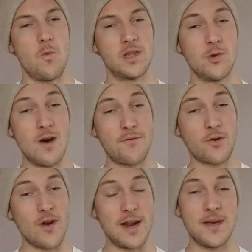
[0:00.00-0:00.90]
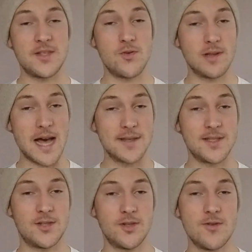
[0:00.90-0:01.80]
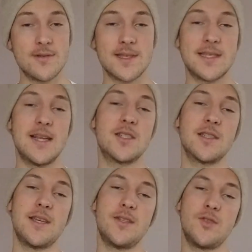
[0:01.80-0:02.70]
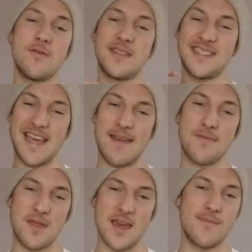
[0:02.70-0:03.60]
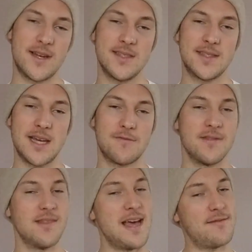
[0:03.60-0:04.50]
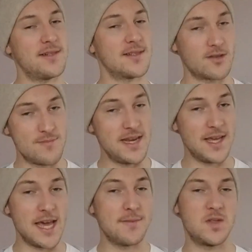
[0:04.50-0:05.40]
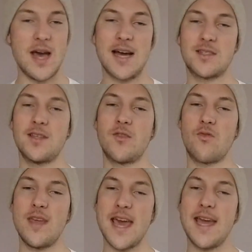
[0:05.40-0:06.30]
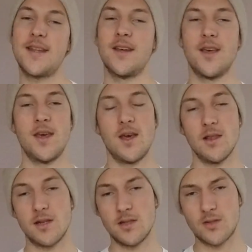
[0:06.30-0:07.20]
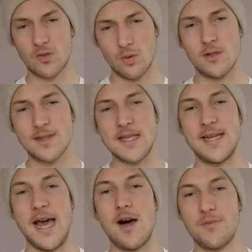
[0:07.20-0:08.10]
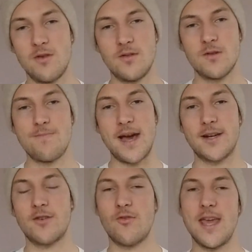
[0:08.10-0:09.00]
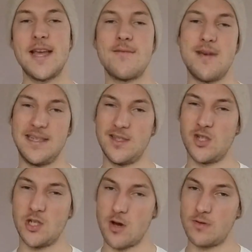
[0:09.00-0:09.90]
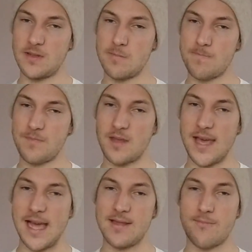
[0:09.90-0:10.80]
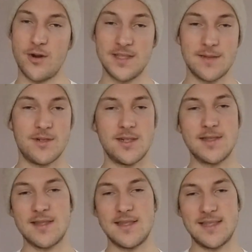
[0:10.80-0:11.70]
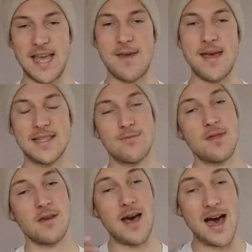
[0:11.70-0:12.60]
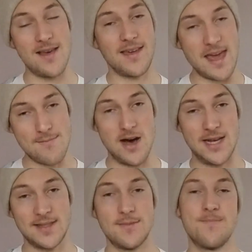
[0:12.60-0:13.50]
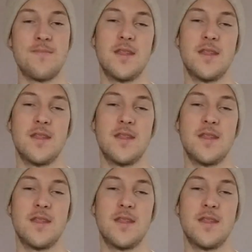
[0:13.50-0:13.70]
What Lua for GrandMA 2 allows you to do is essentially do the same thing, but instead of levels or mini games, you actually create little tools that help you to better create amazing shows and the principle is the same as with the game mods.